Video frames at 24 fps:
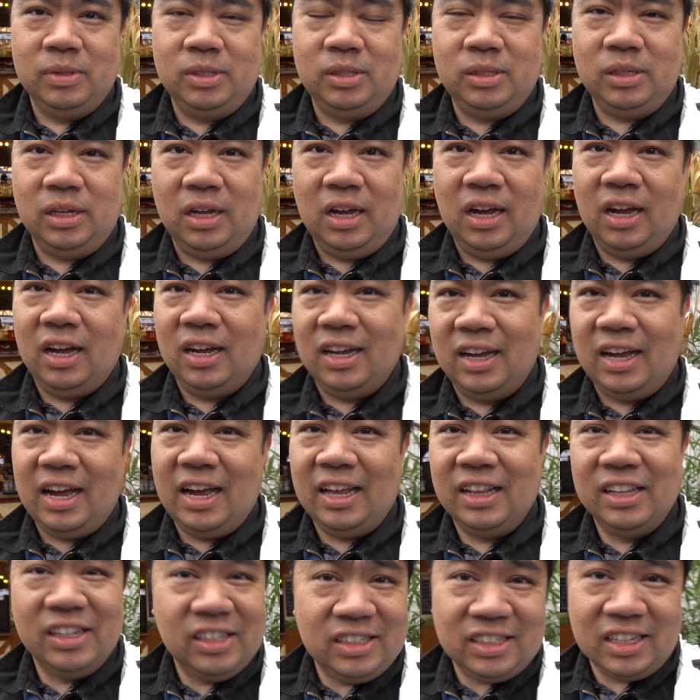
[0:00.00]

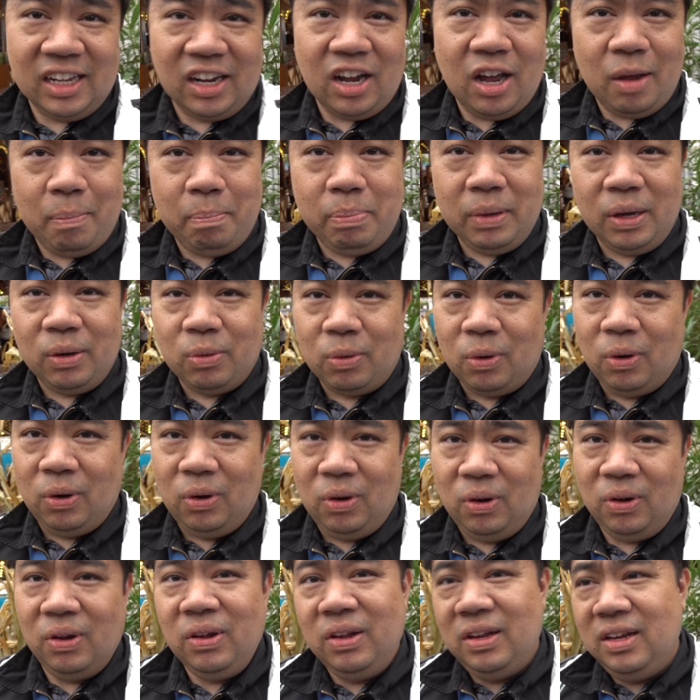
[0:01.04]
at least they got
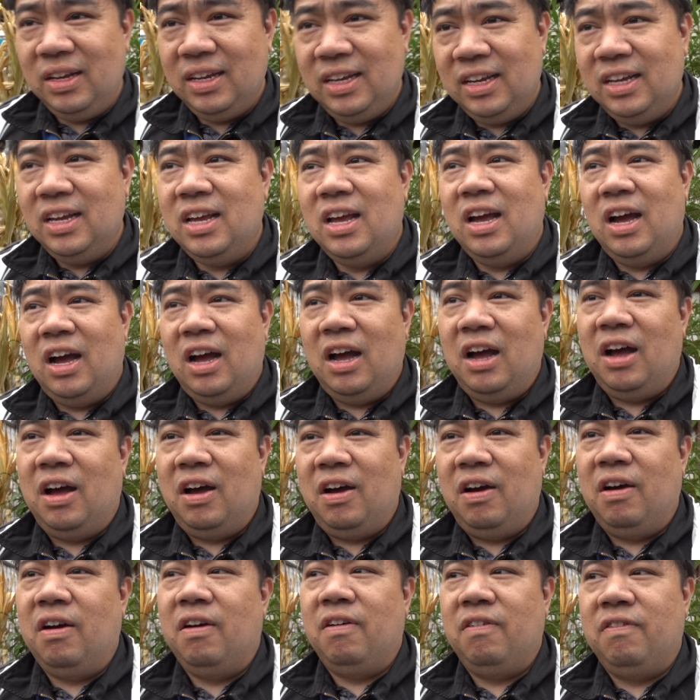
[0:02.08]
B-roll
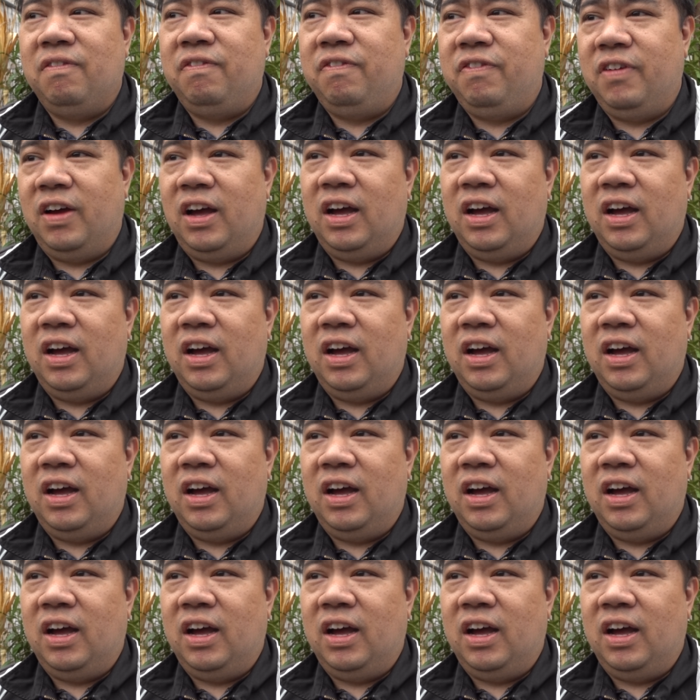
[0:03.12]
of